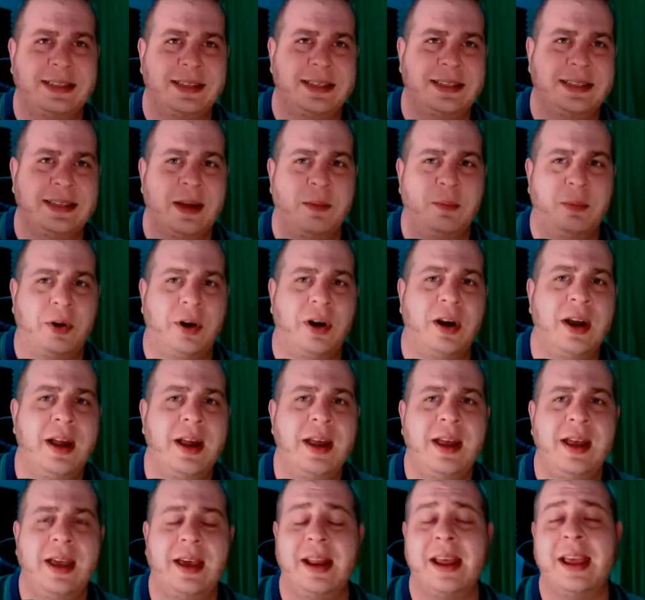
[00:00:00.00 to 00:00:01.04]
December,
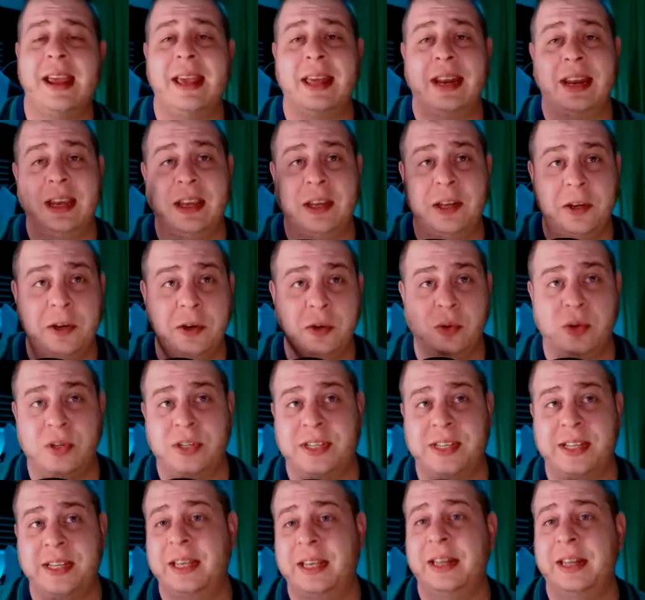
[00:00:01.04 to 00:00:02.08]
and I hit a huge
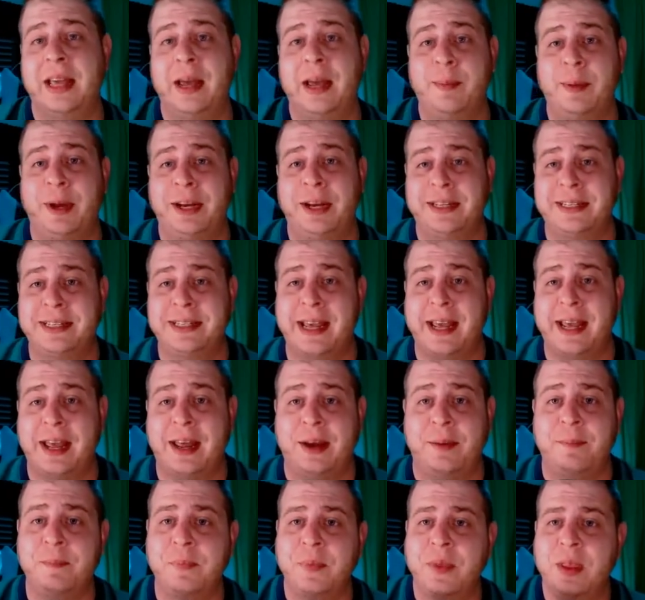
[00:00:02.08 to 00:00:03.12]
CD Lamb out of 10.